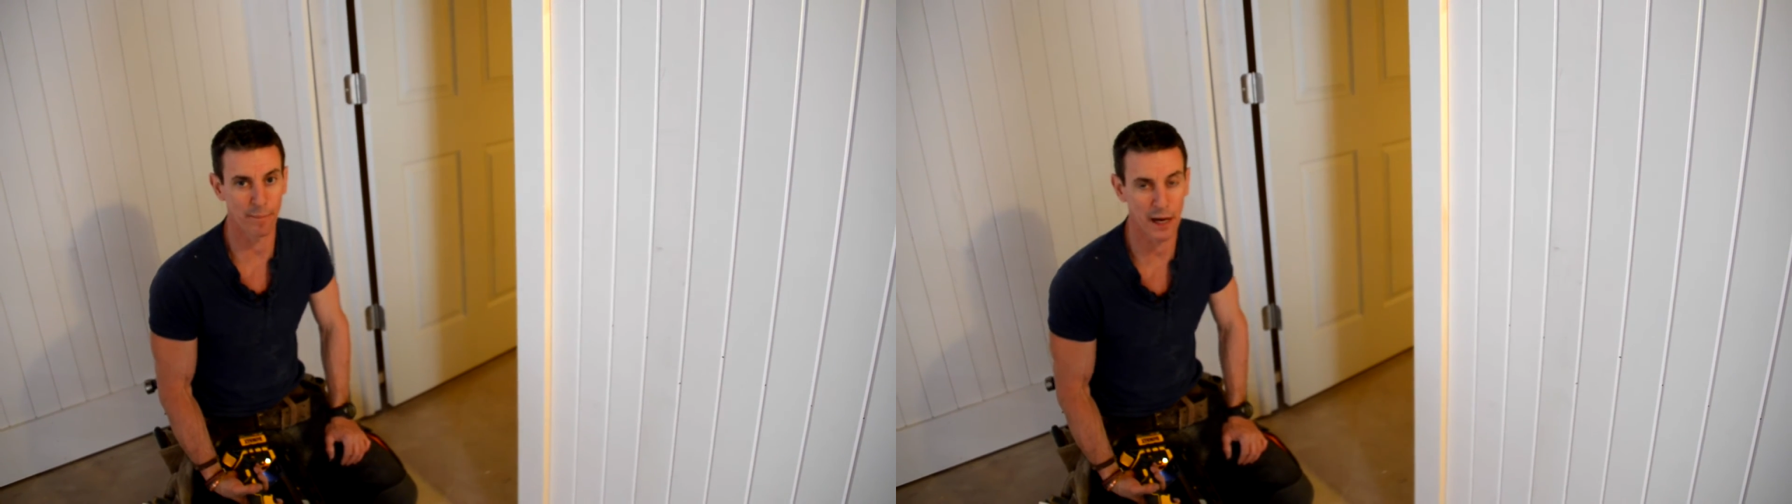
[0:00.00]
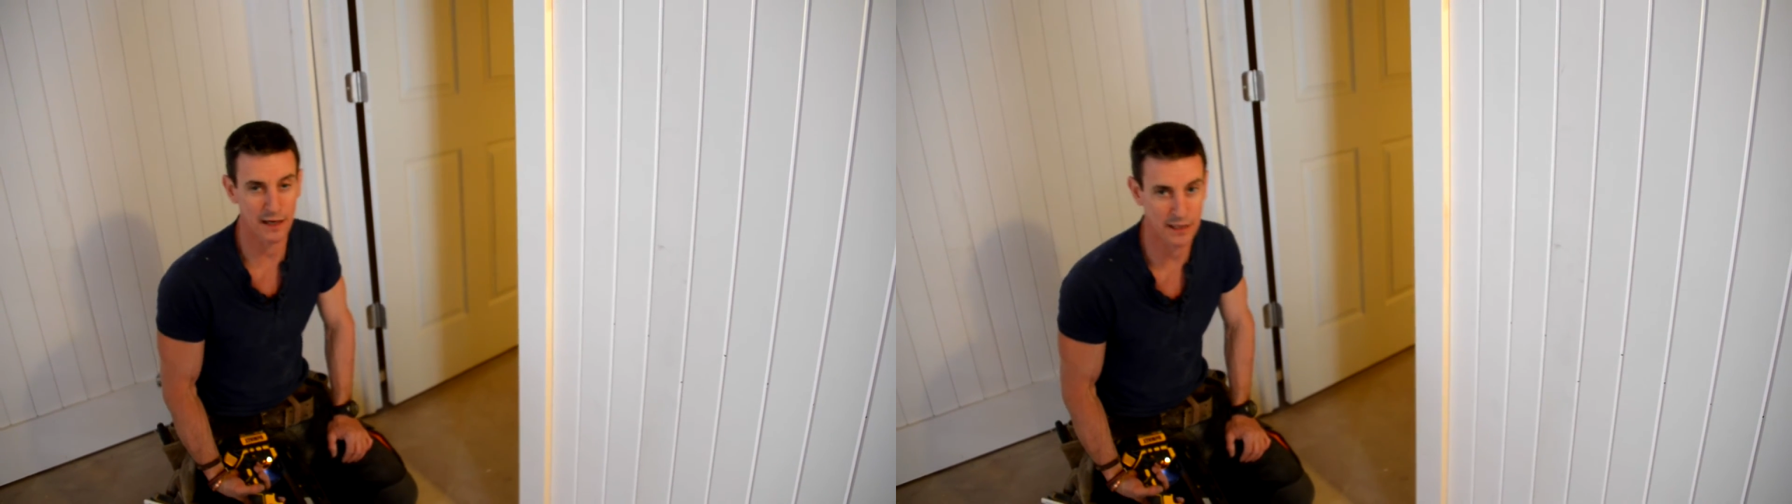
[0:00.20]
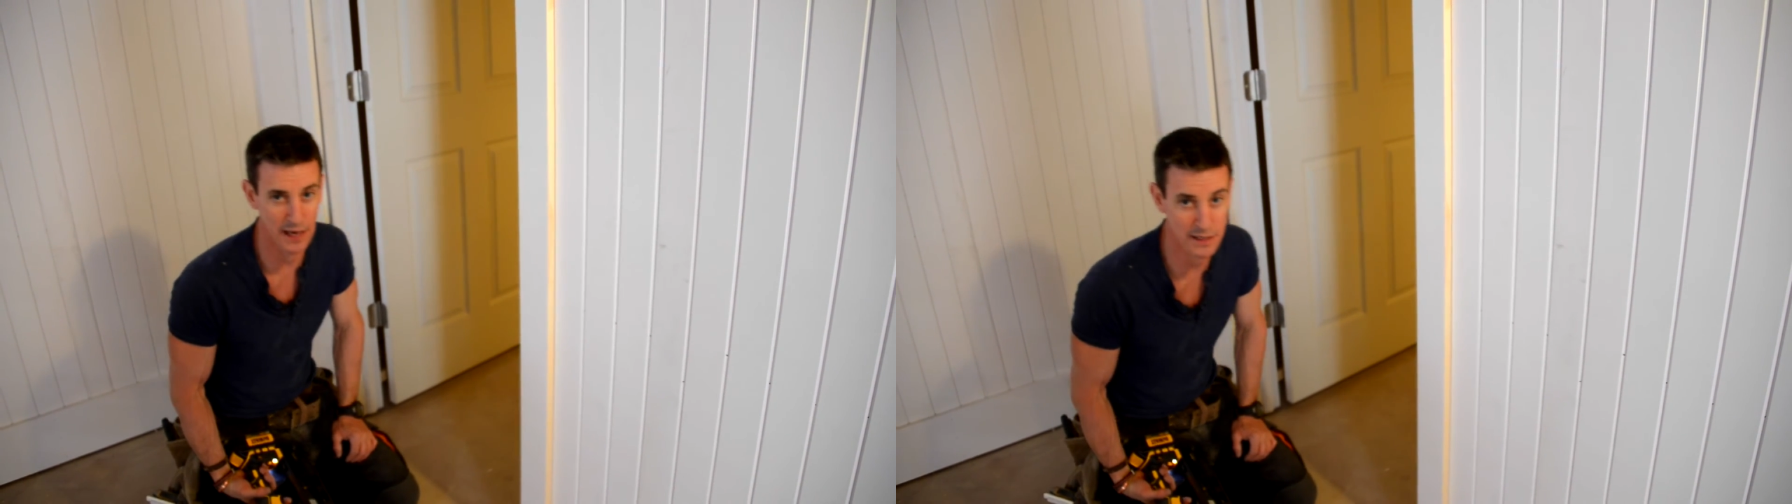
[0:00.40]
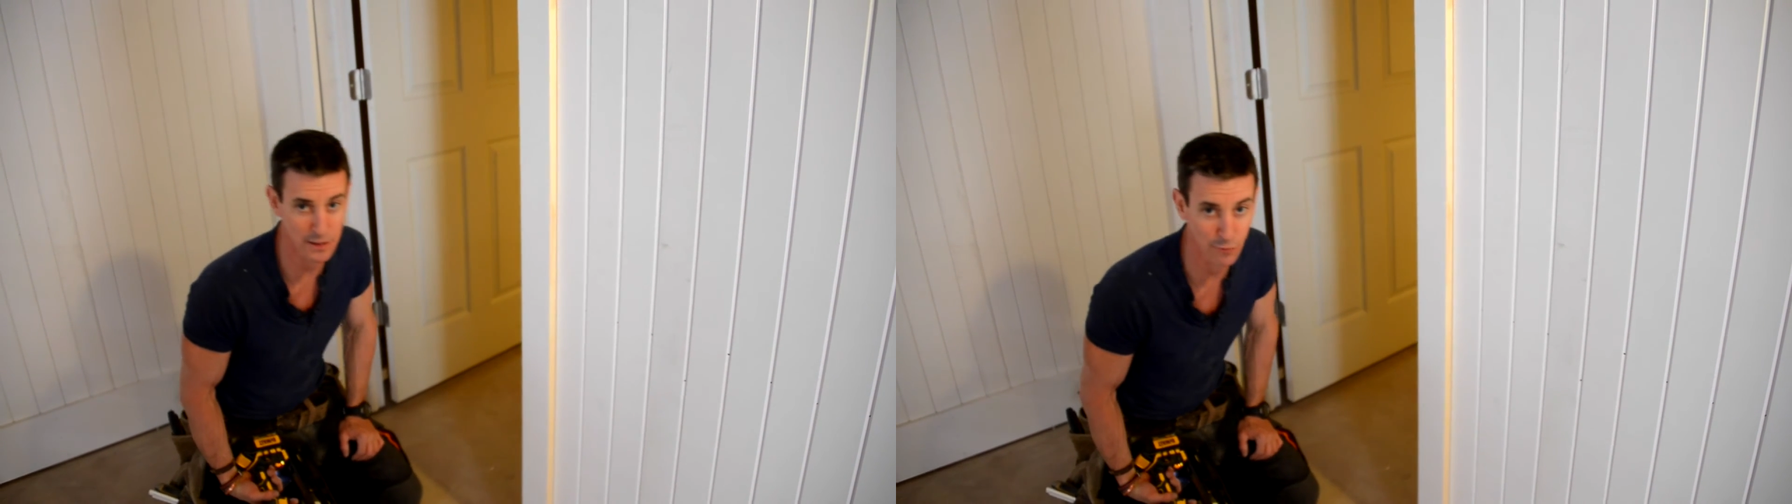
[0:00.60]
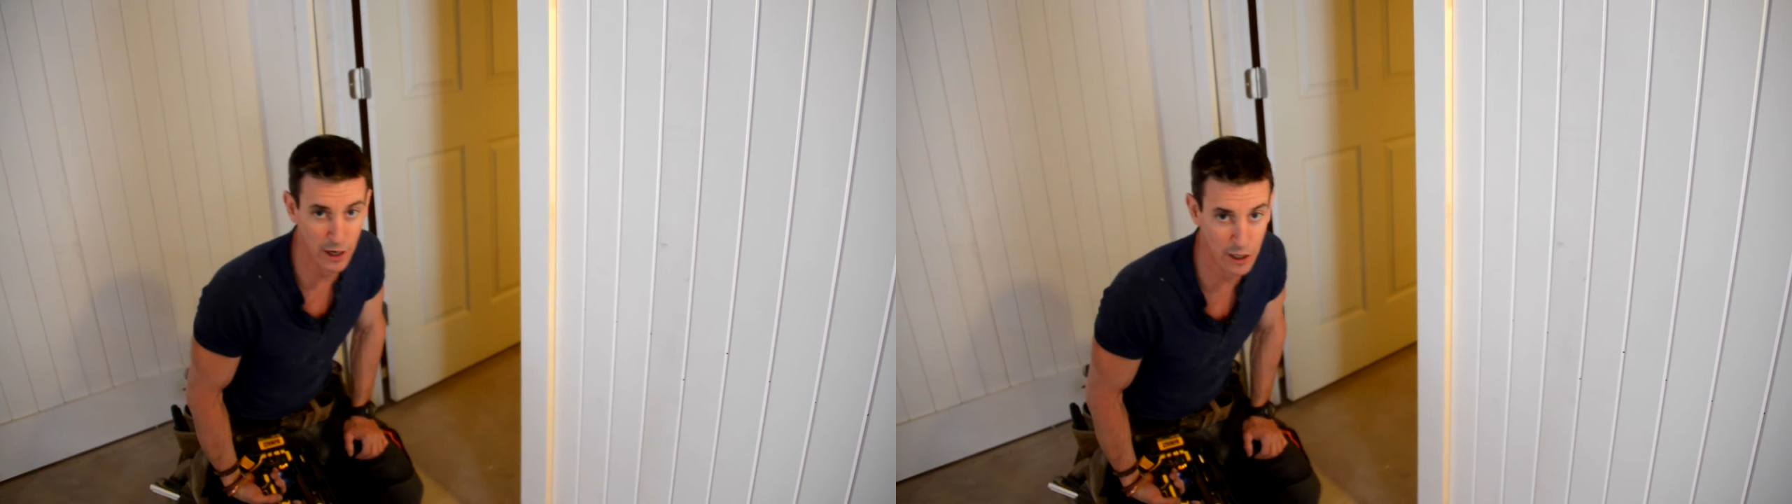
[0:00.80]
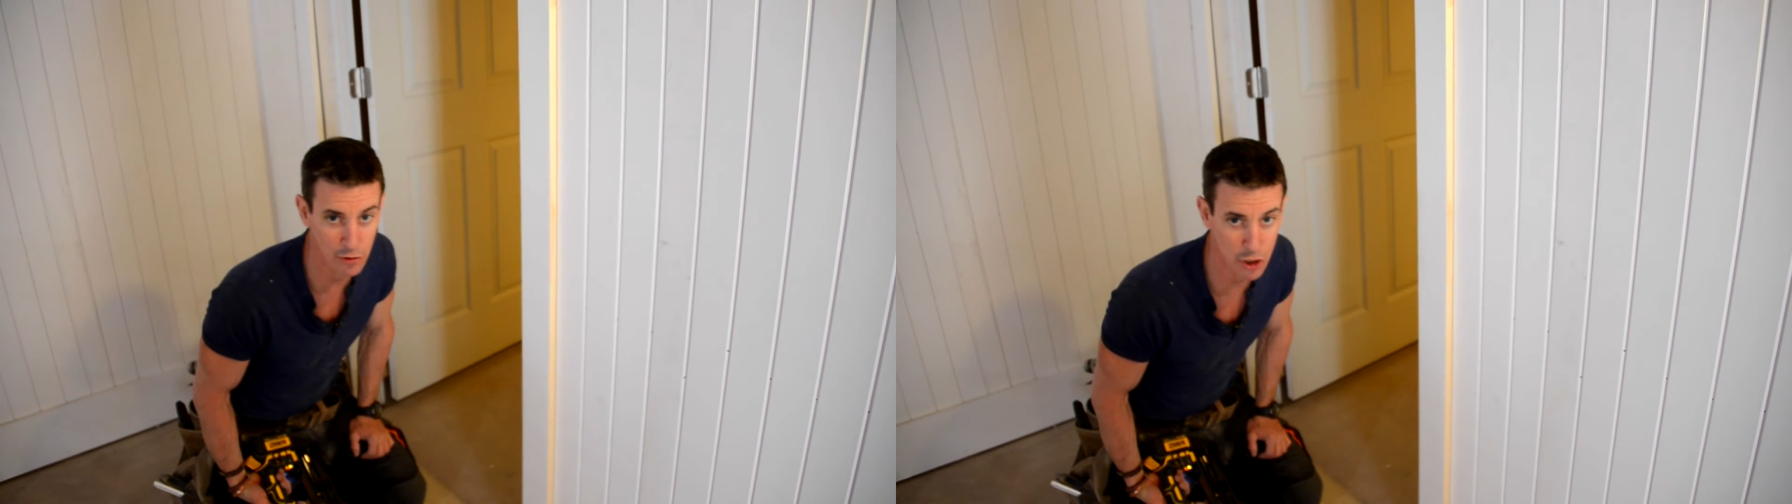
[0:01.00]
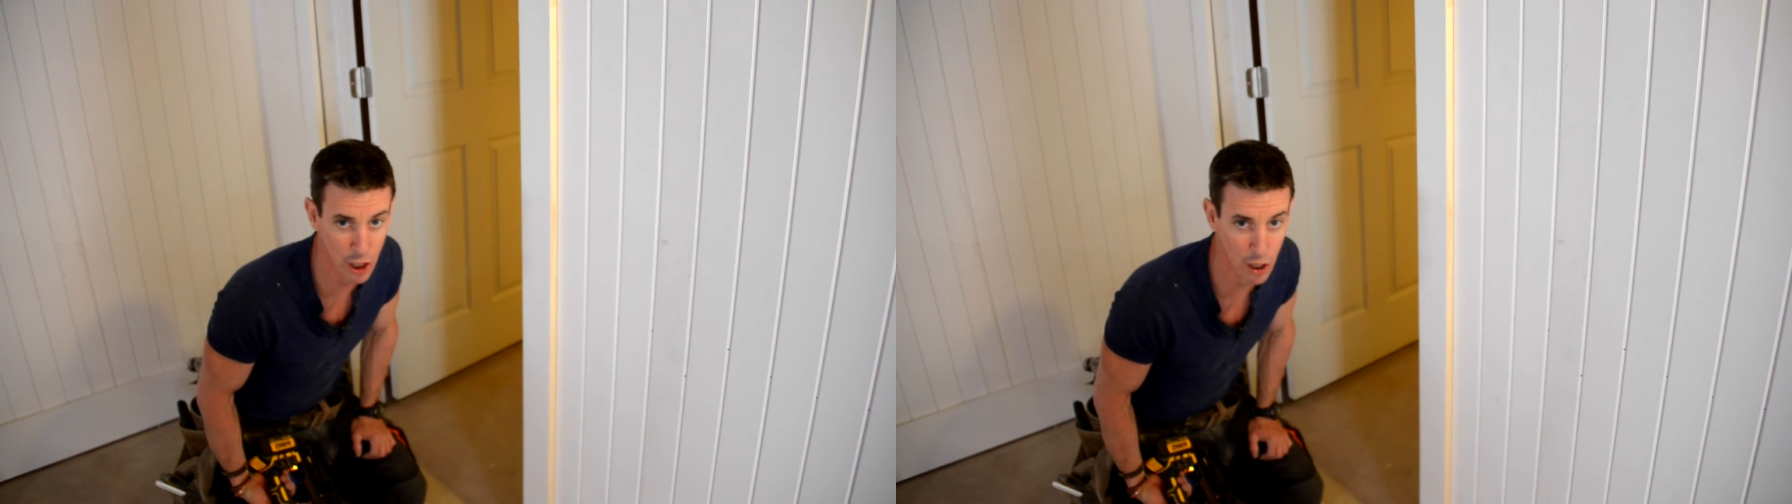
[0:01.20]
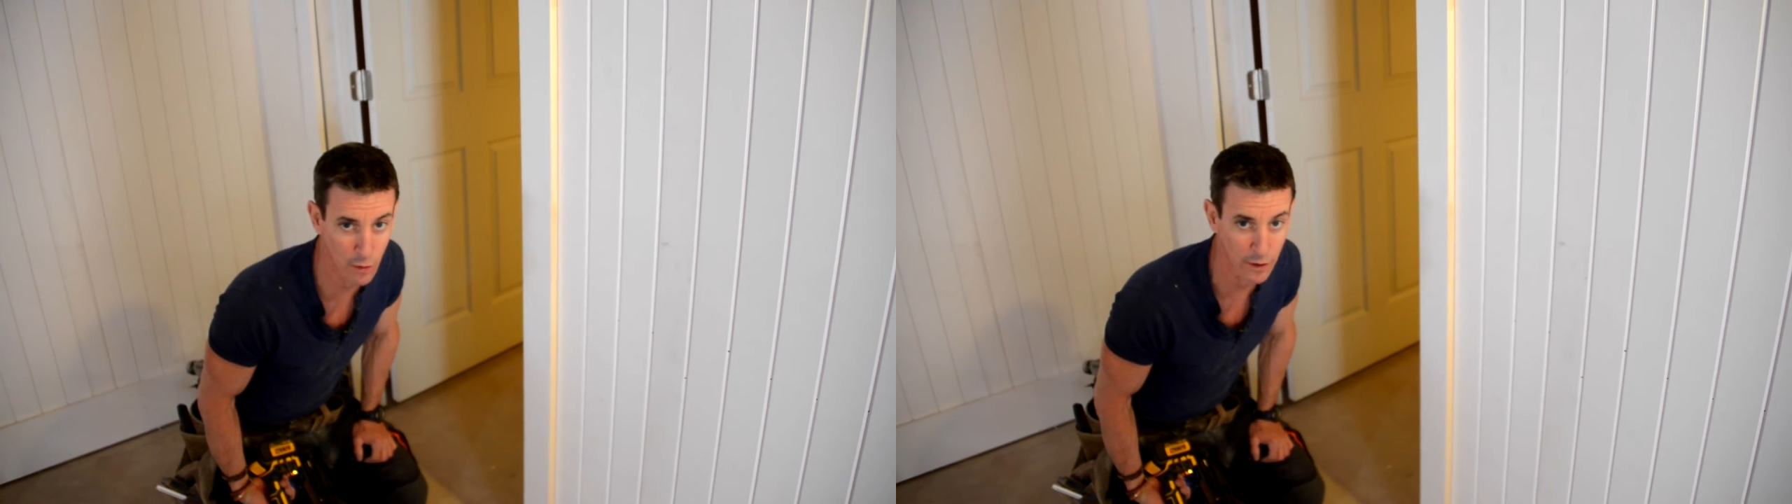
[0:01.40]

podcast and radio show,